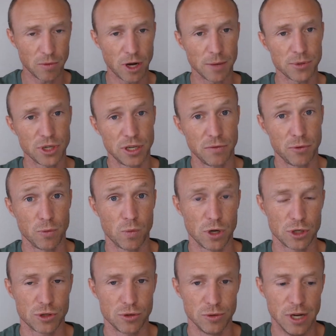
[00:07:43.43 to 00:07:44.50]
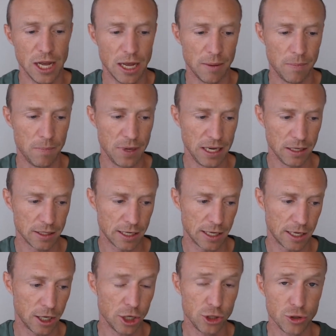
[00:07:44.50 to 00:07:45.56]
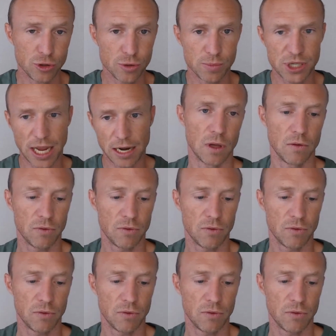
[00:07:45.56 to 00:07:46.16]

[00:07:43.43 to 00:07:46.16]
option if you want to build a YouTube channel,